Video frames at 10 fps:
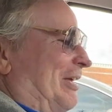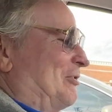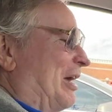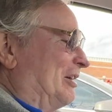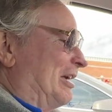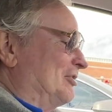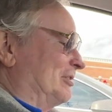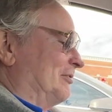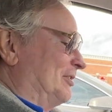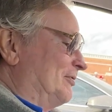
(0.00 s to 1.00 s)
No,
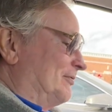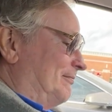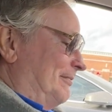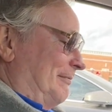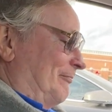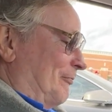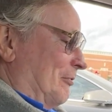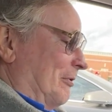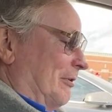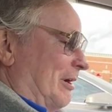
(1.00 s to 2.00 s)
actually, this
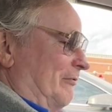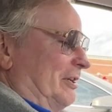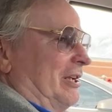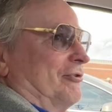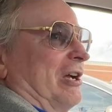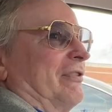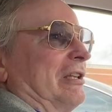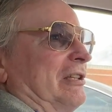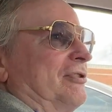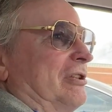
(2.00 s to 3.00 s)
for everyday driving,
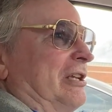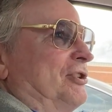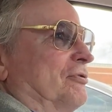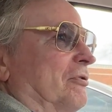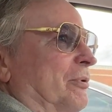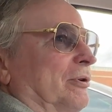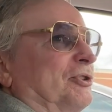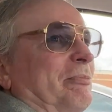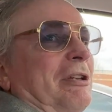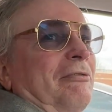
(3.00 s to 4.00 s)
unless you're a real
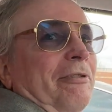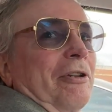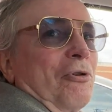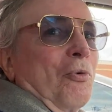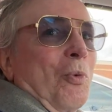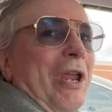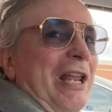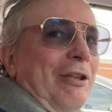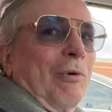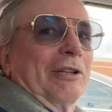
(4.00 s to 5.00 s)
speed freak who
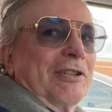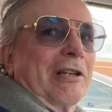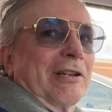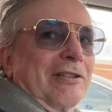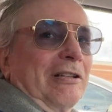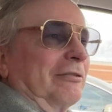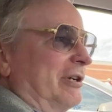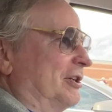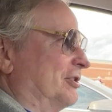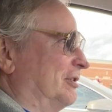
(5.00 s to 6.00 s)
really wants that
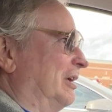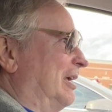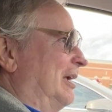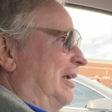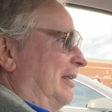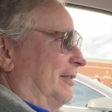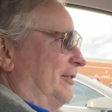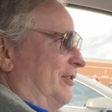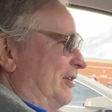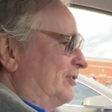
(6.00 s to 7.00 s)
acceleration,
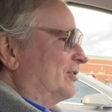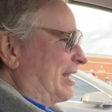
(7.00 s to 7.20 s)
this is